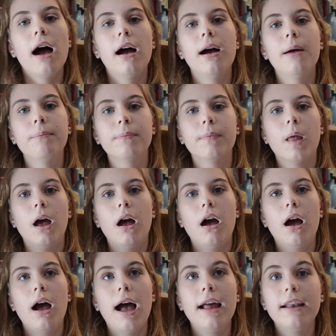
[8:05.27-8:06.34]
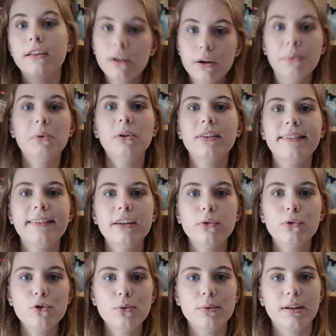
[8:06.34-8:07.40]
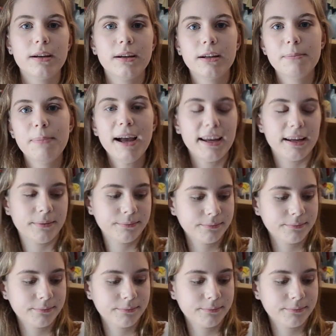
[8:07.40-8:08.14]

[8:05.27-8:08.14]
And I will see you soon. Goodbye.